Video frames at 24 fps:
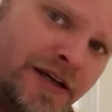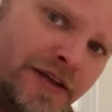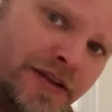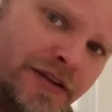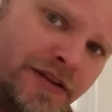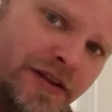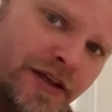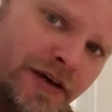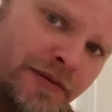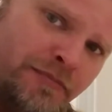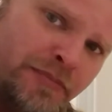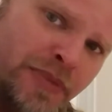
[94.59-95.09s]

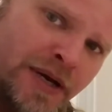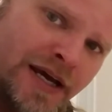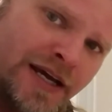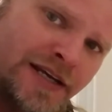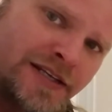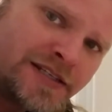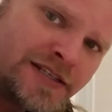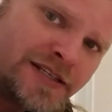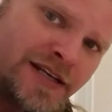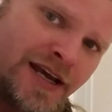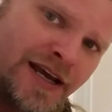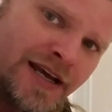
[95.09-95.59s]
the
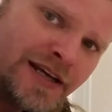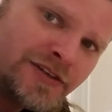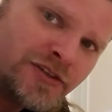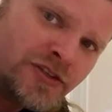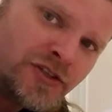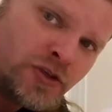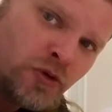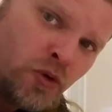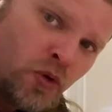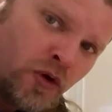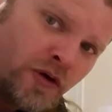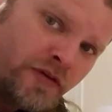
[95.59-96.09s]
Best Tech
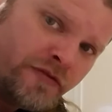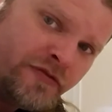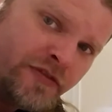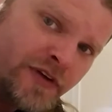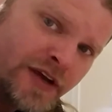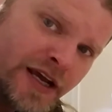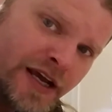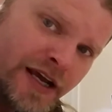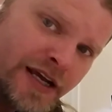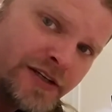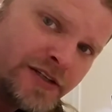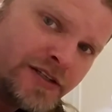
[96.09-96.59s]

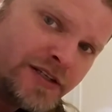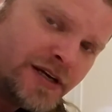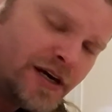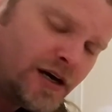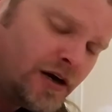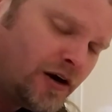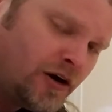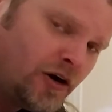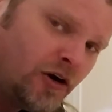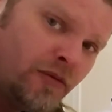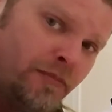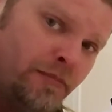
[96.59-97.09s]
Swordfish.
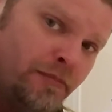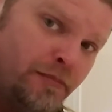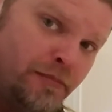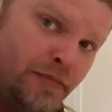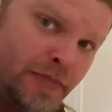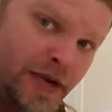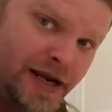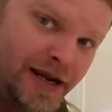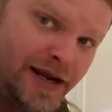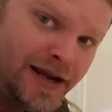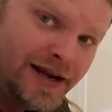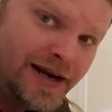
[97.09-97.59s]
Oh
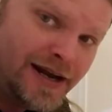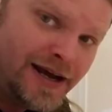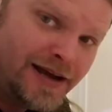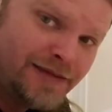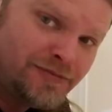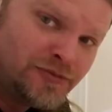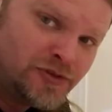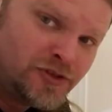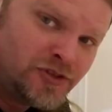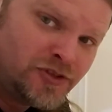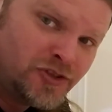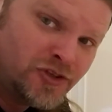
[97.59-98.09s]
man,
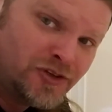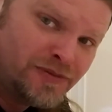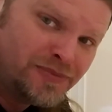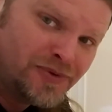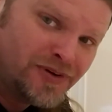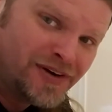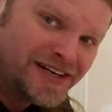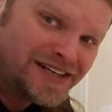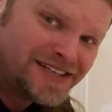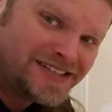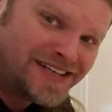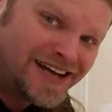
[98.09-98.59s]
I'm
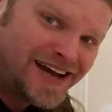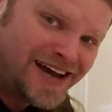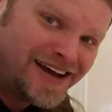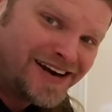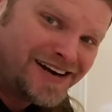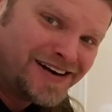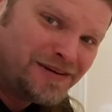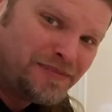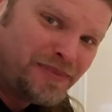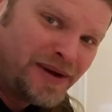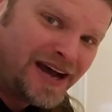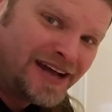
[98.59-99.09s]
super
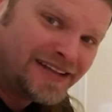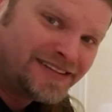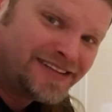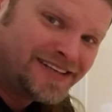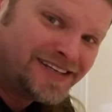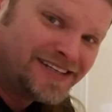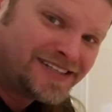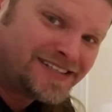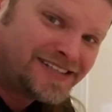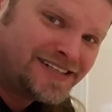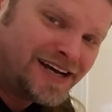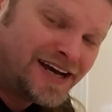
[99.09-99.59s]
excited about
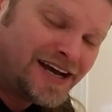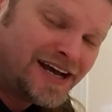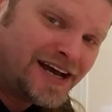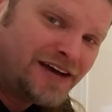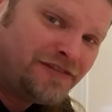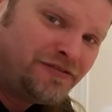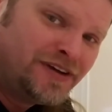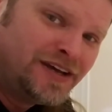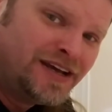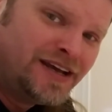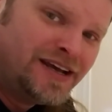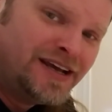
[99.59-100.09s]
this
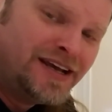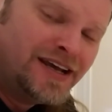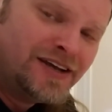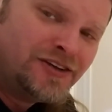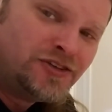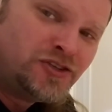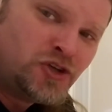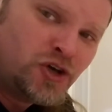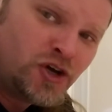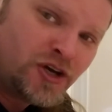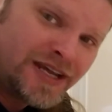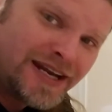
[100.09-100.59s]
knife.
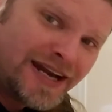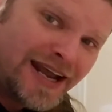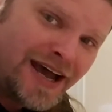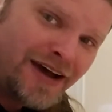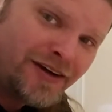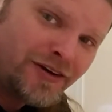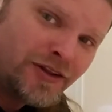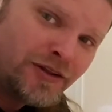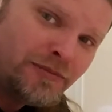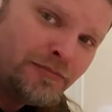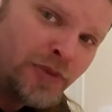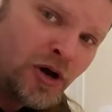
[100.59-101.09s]
Took it
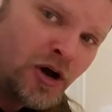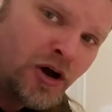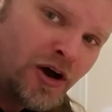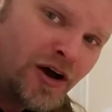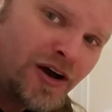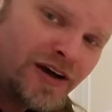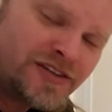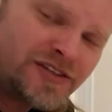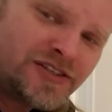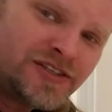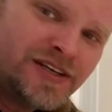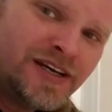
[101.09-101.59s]
out of the
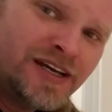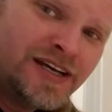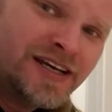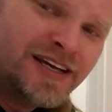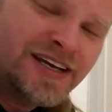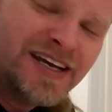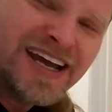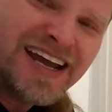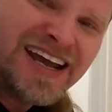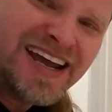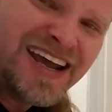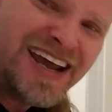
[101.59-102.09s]
box.
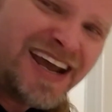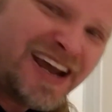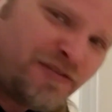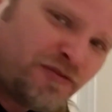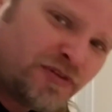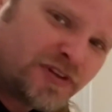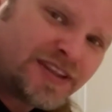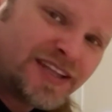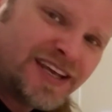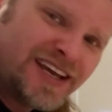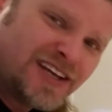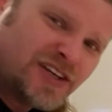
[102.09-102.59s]

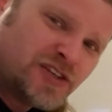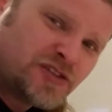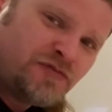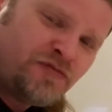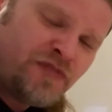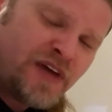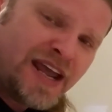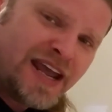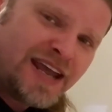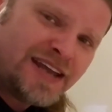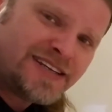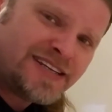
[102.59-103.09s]
Everything is
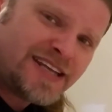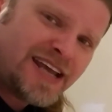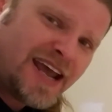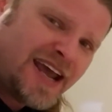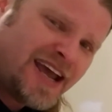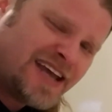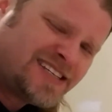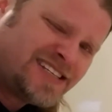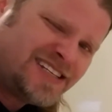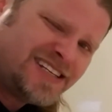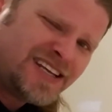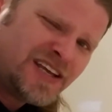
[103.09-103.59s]

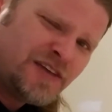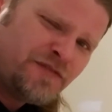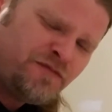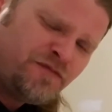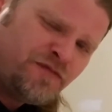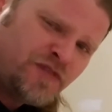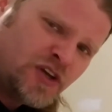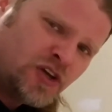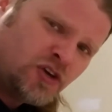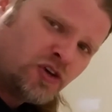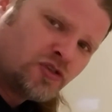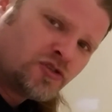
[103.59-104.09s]
fantastic. It
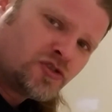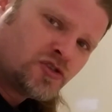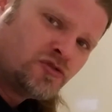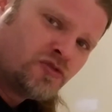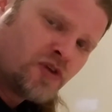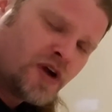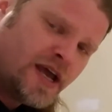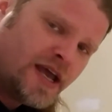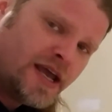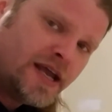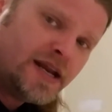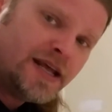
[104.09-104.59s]
feels
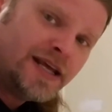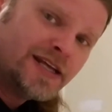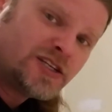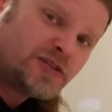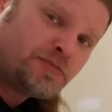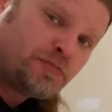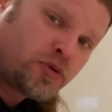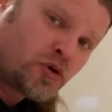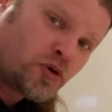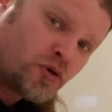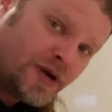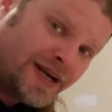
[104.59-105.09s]
great. It's
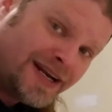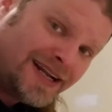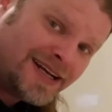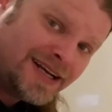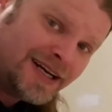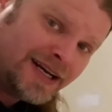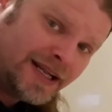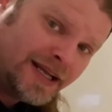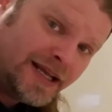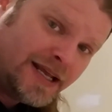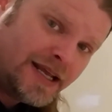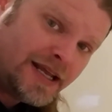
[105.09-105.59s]
pretty
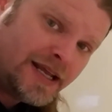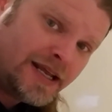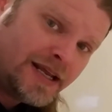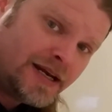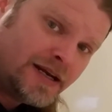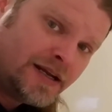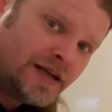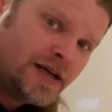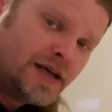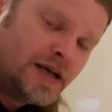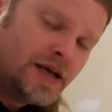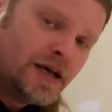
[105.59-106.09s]

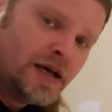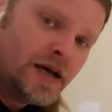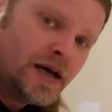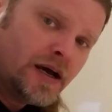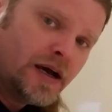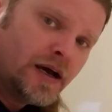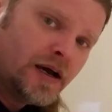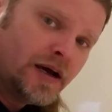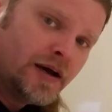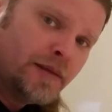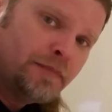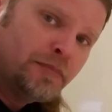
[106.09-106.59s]
clean,
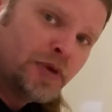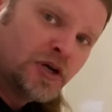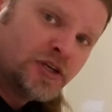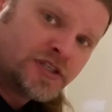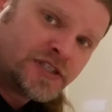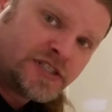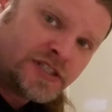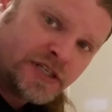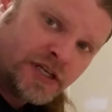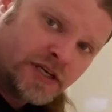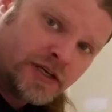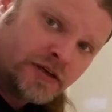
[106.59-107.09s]
but
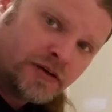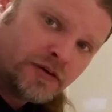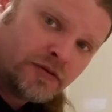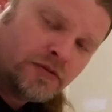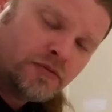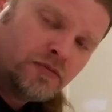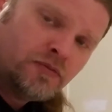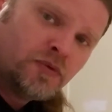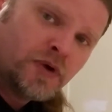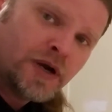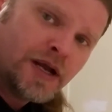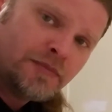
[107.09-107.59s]
still
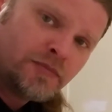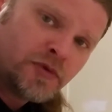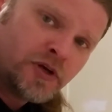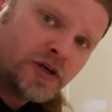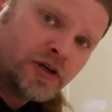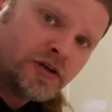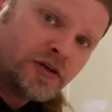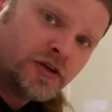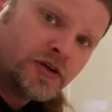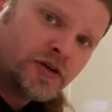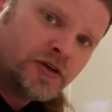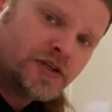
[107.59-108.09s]
what I'm going
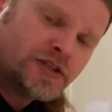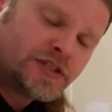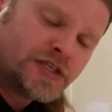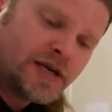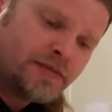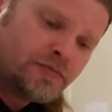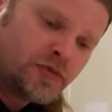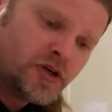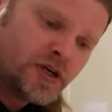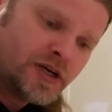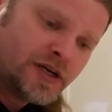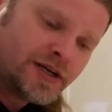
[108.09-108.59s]
to do is
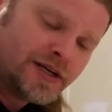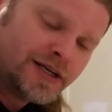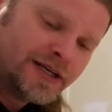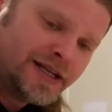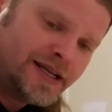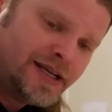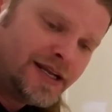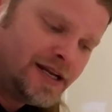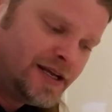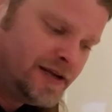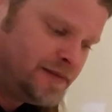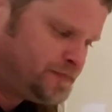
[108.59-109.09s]
I'm going to
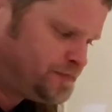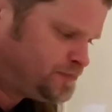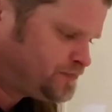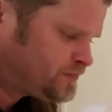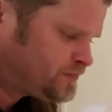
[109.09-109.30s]
clean it.